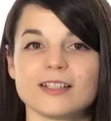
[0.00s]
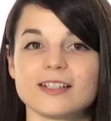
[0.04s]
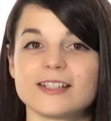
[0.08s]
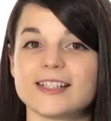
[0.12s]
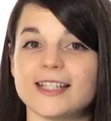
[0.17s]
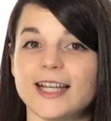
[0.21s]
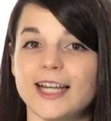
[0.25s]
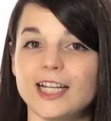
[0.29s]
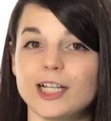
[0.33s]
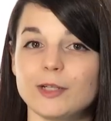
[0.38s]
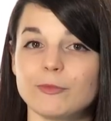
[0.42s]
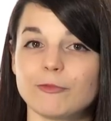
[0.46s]

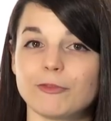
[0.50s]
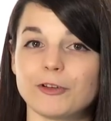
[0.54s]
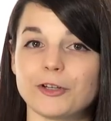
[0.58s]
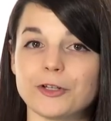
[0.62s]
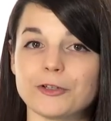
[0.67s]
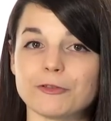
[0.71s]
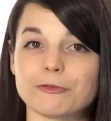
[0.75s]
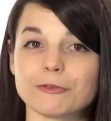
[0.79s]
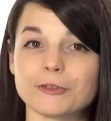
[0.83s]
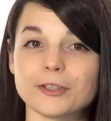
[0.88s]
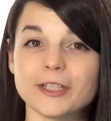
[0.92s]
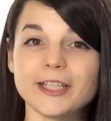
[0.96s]
sign up for
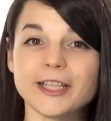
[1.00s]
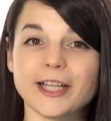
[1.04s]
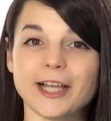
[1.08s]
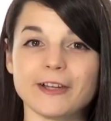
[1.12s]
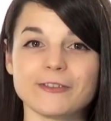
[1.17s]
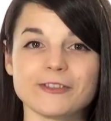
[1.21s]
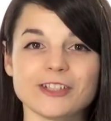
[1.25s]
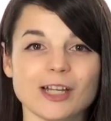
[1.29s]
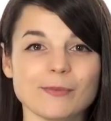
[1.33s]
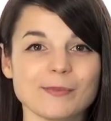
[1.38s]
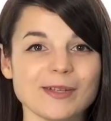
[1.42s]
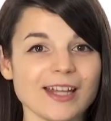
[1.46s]
your free
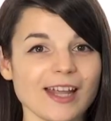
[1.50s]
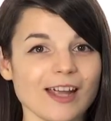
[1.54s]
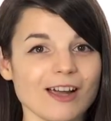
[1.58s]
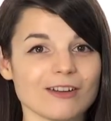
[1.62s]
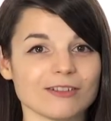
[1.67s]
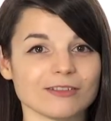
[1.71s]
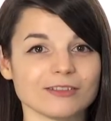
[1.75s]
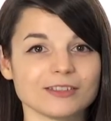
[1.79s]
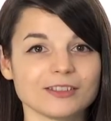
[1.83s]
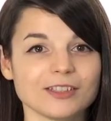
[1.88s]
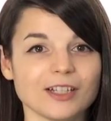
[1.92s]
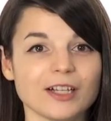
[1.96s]
lifetime
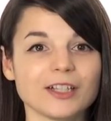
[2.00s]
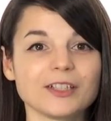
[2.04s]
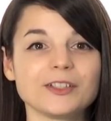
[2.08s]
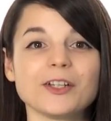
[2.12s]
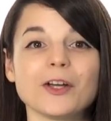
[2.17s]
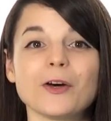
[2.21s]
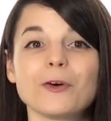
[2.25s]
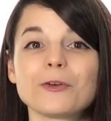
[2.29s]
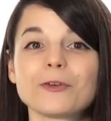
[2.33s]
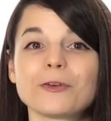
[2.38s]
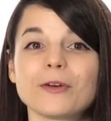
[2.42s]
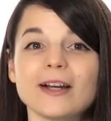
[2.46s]
account.
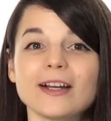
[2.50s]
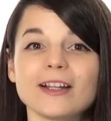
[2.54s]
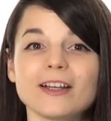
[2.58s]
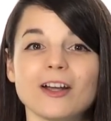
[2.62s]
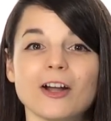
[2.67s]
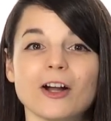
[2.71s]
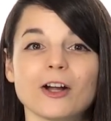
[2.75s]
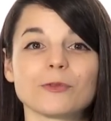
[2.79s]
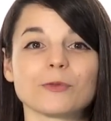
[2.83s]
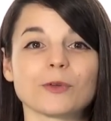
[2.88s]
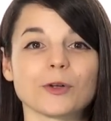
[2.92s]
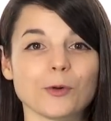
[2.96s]
No credit
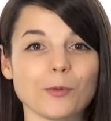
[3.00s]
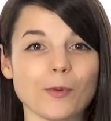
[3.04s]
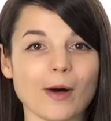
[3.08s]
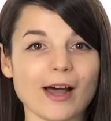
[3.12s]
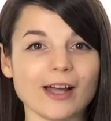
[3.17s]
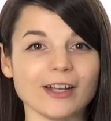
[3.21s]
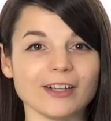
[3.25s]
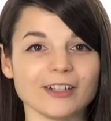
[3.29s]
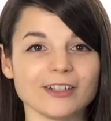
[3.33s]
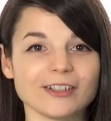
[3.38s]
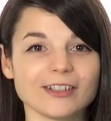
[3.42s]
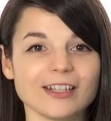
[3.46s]
card
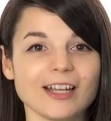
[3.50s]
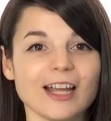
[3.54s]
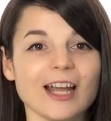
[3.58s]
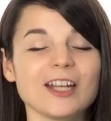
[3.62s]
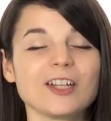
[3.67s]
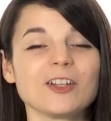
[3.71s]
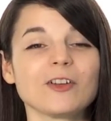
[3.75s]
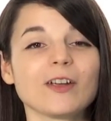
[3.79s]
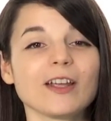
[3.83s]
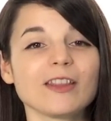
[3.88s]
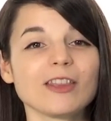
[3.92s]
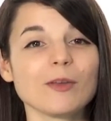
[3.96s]
required,
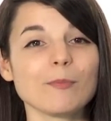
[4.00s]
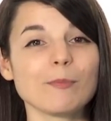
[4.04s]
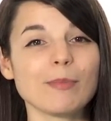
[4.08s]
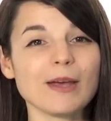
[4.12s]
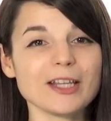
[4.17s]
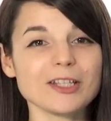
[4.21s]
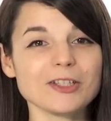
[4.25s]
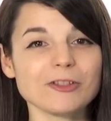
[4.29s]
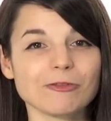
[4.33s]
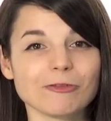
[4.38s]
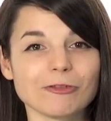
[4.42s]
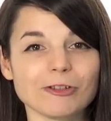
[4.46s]
and you'll get the
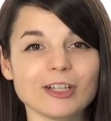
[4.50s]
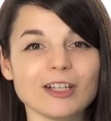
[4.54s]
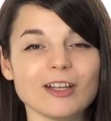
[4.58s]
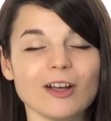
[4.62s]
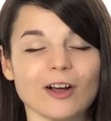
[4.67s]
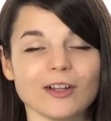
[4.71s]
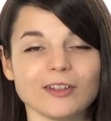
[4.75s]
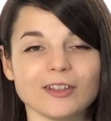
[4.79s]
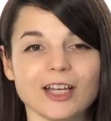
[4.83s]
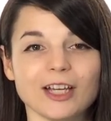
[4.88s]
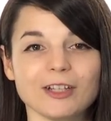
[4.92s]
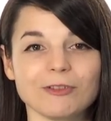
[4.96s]
best free
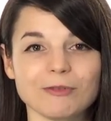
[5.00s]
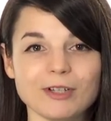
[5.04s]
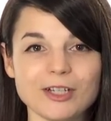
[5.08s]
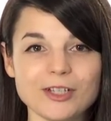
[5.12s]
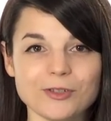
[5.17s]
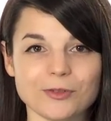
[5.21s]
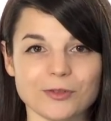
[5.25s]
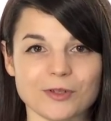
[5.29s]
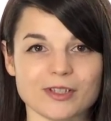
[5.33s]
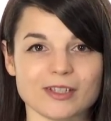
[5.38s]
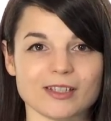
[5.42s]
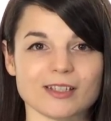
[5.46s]
online
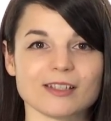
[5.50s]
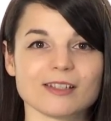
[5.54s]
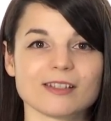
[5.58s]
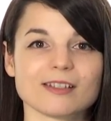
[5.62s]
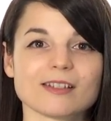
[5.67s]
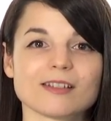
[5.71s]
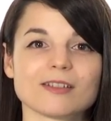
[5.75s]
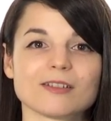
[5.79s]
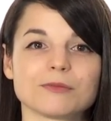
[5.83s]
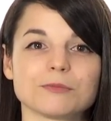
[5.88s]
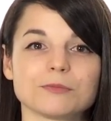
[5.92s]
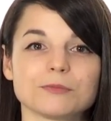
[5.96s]
resources.